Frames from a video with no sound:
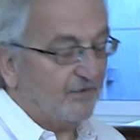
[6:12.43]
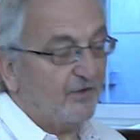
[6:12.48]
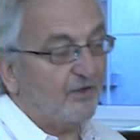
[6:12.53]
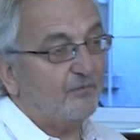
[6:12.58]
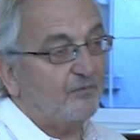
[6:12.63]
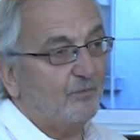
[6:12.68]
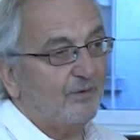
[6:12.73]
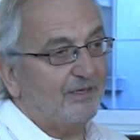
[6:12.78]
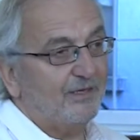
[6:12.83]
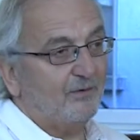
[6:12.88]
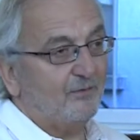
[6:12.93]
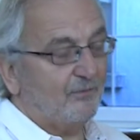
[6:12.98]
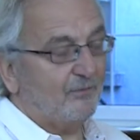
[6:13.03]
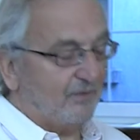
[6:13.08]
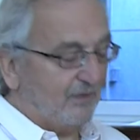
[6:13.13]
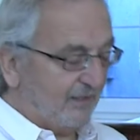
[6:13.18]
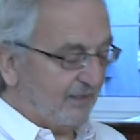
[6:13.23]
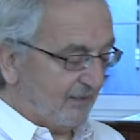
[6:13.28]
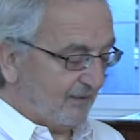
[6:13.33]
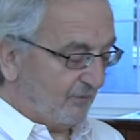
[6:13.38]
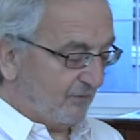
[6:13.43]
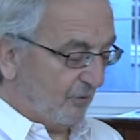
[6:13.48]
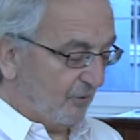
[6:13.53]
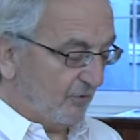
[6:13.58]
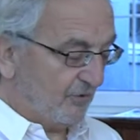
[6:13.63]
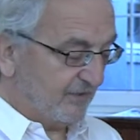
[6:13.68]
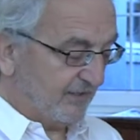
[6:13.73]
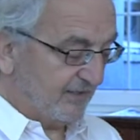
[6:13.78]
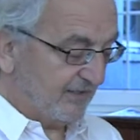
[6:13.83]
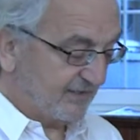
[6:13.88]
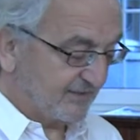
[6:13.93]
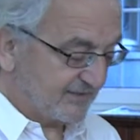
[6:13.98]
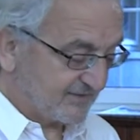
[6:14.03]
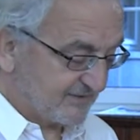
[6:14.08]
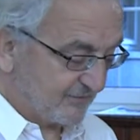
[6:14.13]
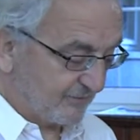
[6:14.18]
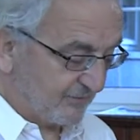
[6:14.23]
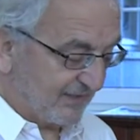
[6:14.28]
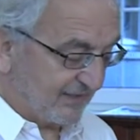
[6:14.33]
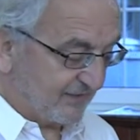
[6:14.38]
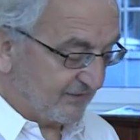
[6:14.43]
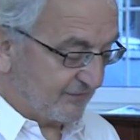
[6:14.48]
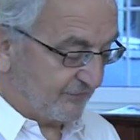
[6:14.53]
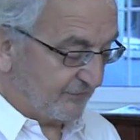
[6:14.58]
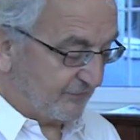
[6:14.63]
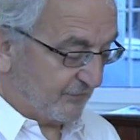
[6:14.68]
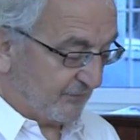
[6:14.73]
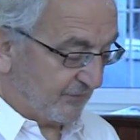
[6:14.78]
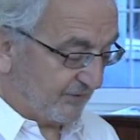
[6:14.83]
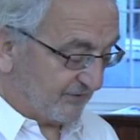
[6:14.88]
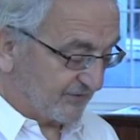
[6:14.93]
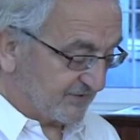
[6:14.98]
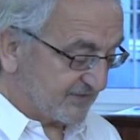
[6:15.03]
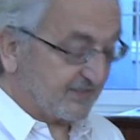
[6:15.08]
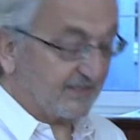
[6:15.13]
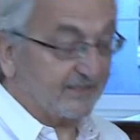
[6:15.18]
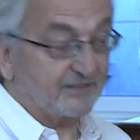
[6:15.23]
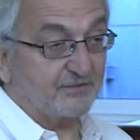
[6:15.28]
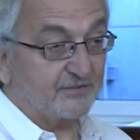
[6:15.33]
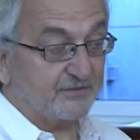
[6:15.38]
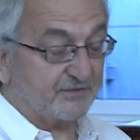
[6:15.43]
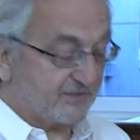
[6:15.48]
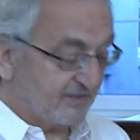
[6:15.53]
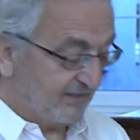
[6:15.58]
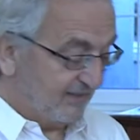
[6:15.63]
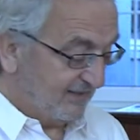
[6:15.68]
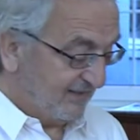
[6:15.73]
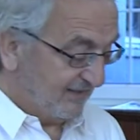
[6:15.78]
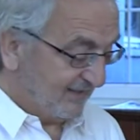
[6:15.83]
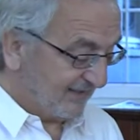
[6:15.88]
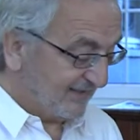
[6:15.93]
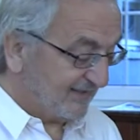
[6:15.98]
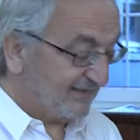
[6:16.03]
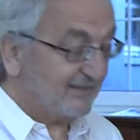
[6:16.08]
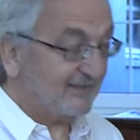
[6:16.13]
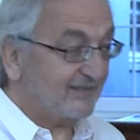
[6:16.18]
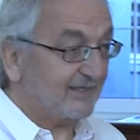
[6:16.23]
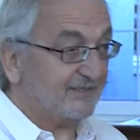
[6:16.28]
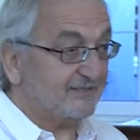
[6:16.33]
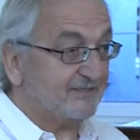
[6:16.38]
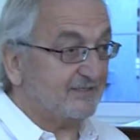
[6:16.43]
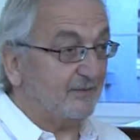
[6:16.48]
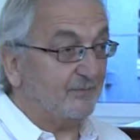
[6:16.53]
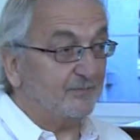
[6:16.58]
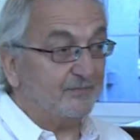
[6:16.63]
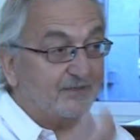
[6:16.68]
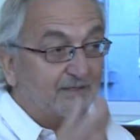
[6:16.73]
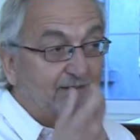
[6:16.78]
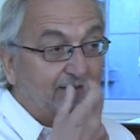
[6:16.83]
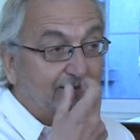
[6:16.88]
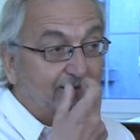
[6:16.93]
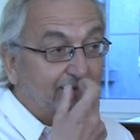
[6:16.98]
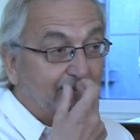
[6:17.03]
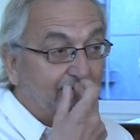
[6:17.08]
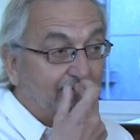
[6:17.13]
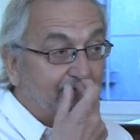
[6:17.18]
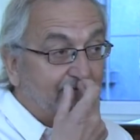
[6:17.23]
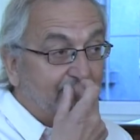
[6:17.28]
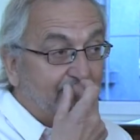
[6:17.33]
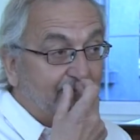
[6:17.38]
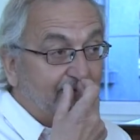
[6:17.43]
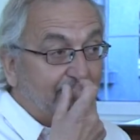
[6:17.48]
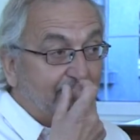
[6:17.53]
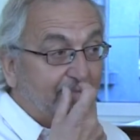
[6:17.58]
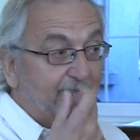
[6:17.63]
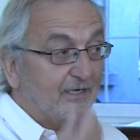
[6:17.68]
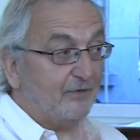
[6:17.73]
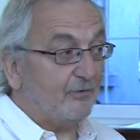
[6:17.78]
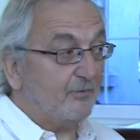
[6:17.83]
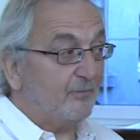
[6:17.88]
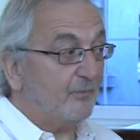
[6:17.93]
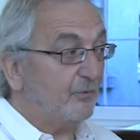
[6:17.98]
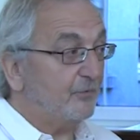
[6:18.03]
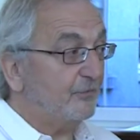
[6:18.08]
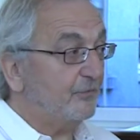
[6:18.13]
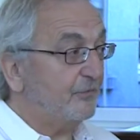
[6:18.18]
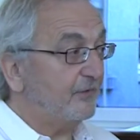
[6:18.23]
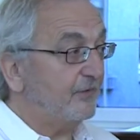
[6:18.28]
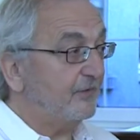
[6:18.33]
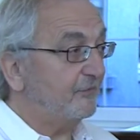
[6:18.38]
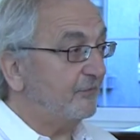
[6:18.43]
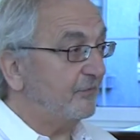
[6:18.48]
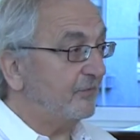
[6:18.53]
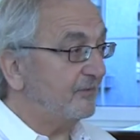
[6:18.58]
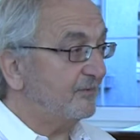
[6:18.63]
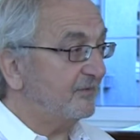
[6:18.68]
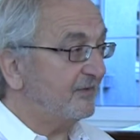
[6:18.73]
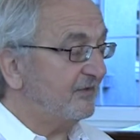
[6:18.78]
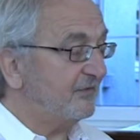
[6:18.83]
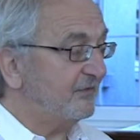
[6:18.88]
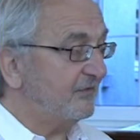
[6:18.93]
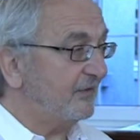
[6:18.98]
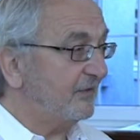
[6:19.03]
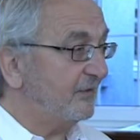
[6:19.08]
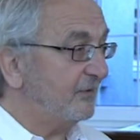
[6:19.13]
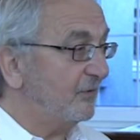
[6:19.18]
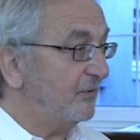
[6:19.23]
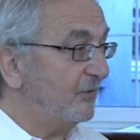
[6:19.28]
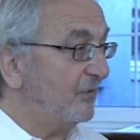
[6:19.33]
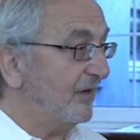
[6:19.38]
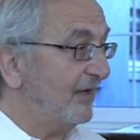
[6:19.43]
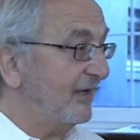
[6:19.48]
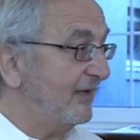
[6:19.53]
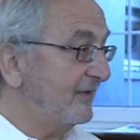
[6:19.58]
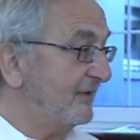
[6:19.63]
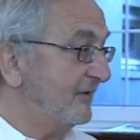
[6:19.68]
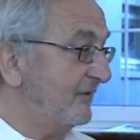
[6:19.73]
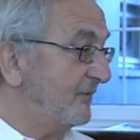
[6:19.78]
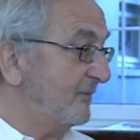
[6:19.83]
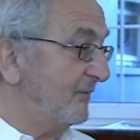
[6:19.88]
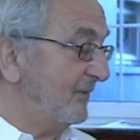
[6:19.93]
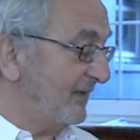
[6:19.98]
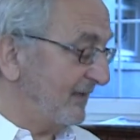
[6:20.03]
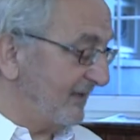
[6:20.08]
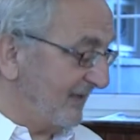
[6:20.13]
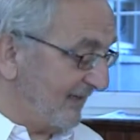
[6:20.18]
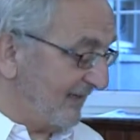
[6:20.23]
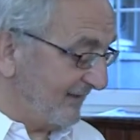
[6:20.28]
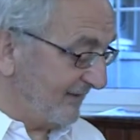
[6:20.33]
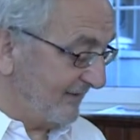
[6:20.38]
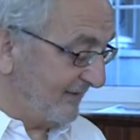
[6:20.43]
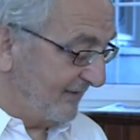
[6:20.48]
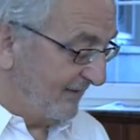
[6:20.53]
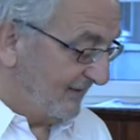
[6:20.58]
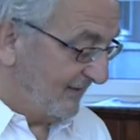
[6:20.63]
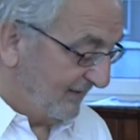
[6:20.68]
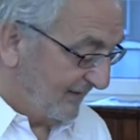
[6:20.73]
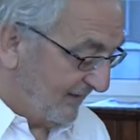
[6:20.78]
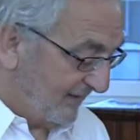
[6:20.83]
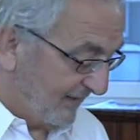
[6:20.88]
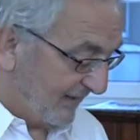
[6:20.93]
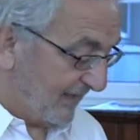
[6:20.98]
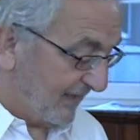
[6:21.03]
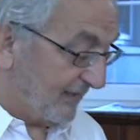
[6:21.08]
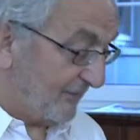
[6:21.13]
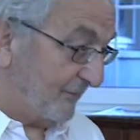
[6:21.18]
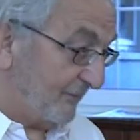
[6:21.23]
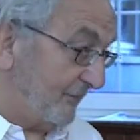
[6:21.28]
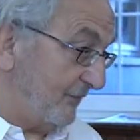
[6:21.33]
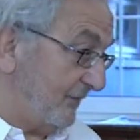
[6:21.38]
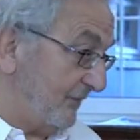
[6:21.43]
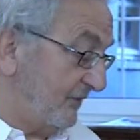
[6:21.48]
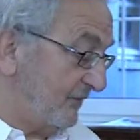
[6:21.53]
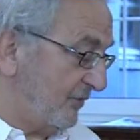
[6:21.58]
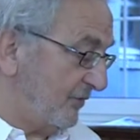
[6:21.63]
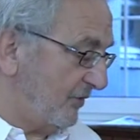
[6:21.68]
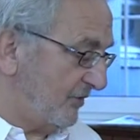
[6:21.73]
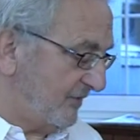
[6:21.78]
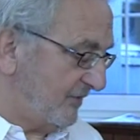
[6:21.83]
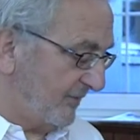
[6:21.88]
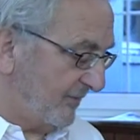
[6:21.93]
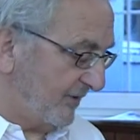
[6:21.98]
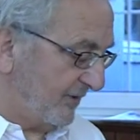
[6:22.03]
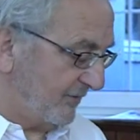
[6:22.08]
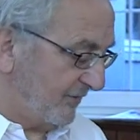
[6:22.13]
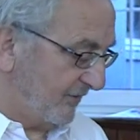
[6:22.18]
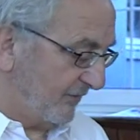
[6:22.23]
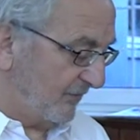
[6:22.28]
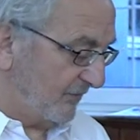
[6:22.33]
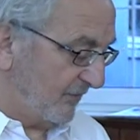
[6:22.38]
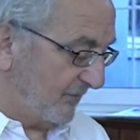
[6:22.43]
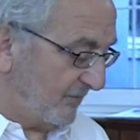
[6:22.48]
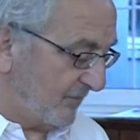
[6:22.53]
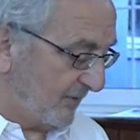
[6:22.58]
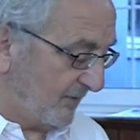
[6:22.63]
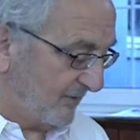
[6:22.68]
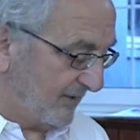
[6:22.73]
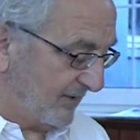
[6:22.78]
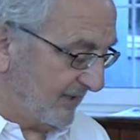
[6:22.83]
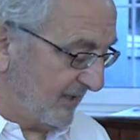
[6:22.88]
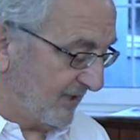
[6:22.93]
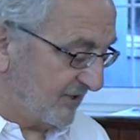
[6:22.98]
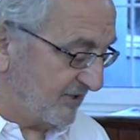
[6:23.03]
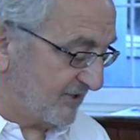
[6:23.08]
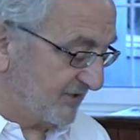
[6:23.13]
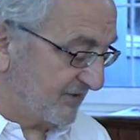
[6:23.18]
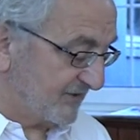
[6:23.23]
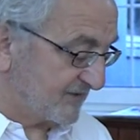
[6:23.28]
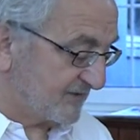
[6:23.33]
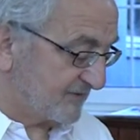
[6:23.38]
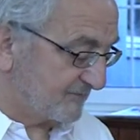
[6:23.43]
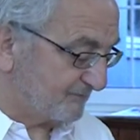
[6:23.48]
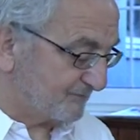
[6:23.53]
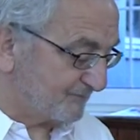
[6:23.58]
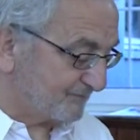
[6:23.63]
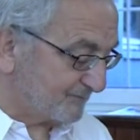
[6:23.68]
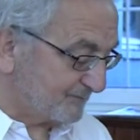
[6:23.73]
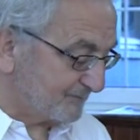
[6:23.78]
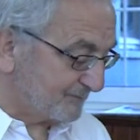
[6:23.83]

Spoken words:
not well organised relative to other sectors. And I think that's something that Gary Murphy from DCU and Mike Allen have talked about in some publications,